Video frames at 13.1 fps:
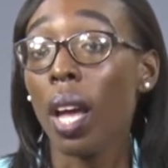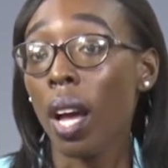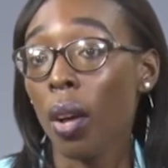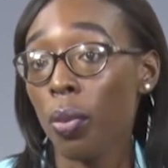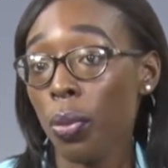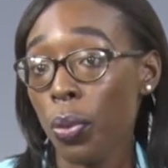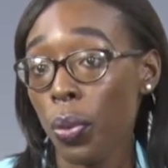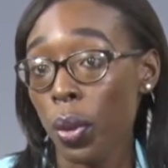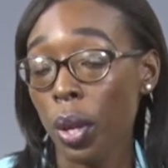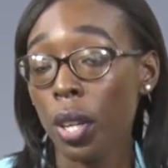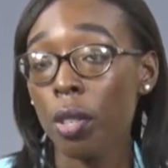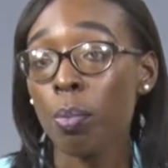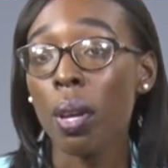A
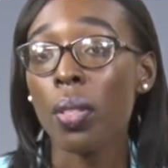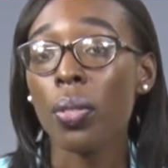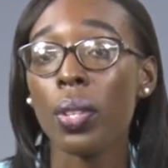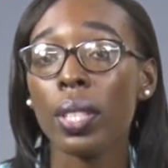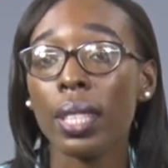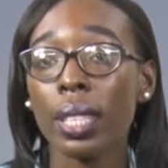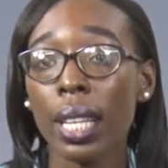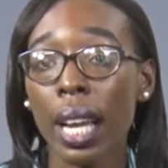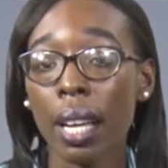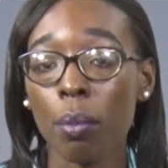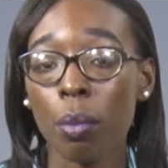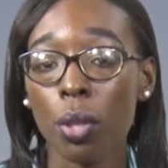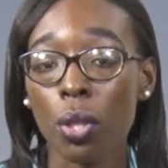third method that
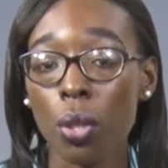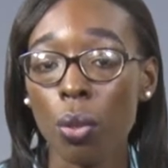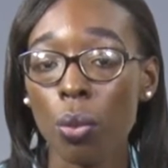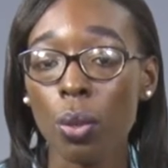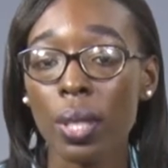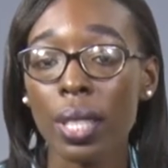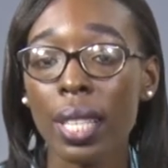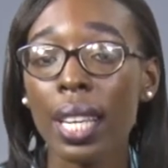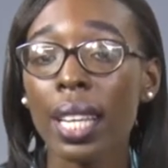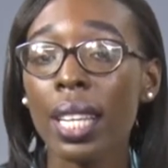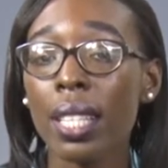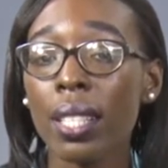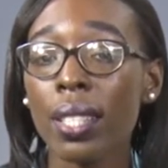can be used
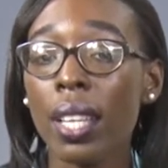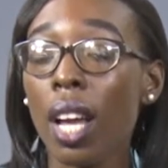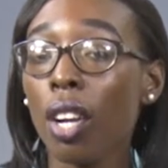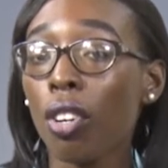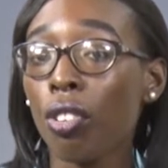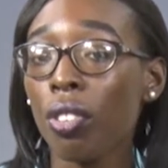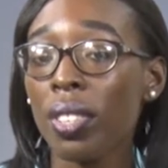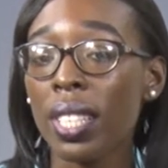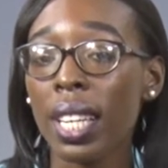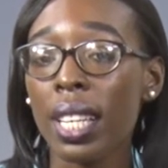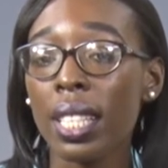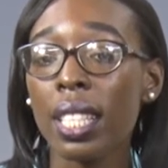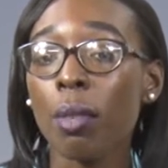is
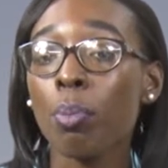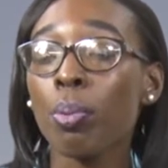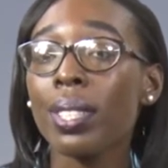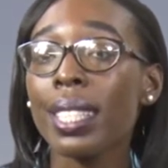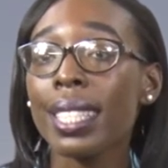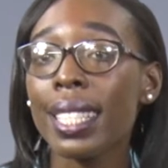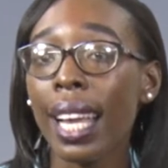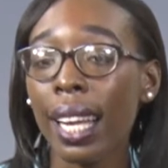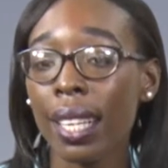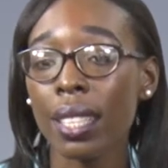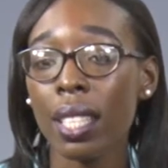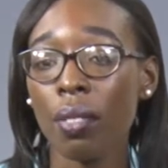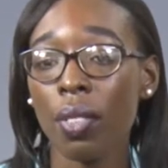creating
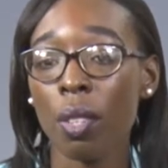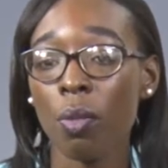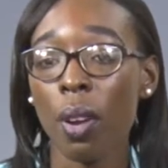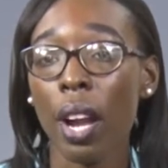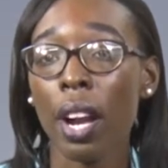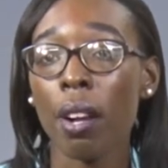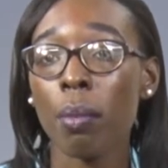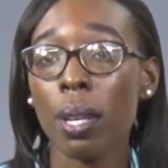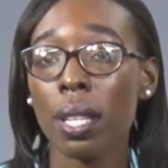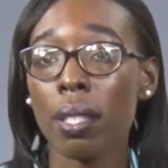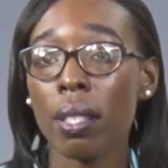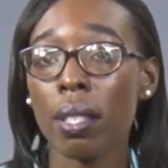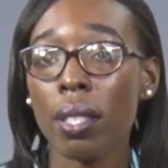protective
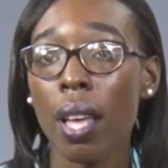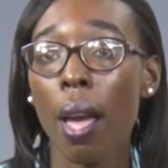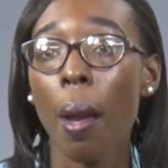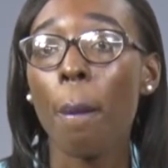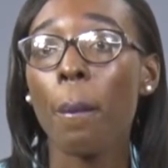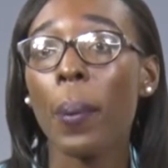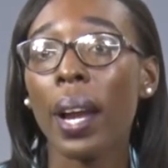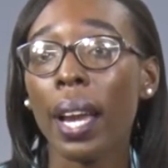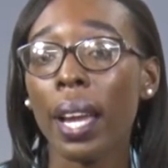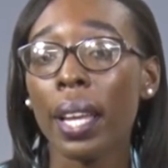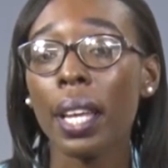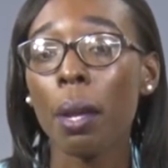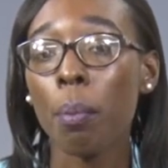environments
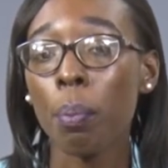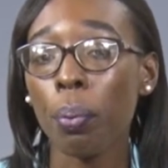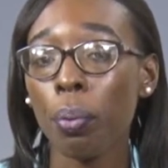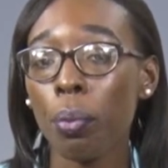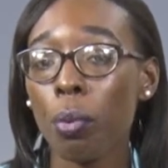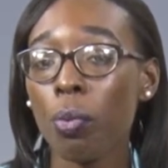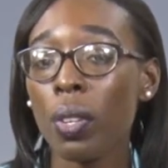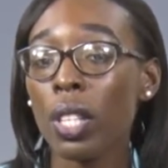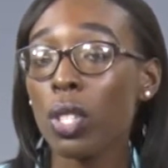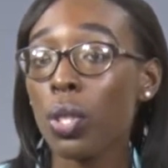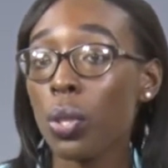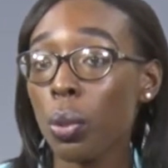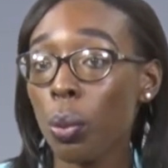by improving
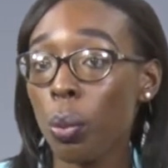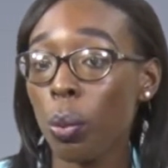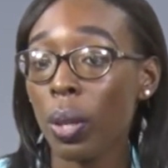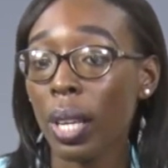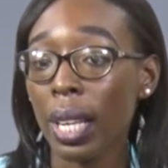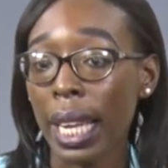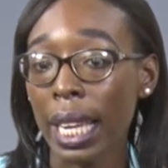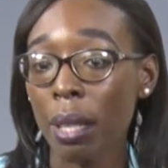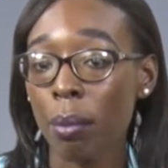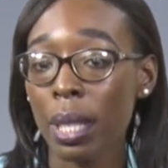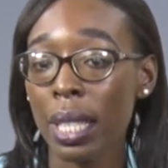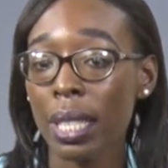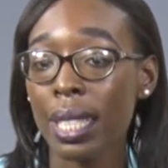school
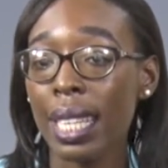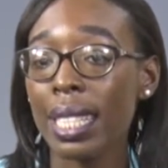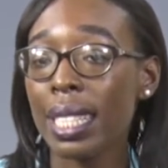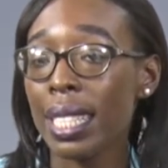climate and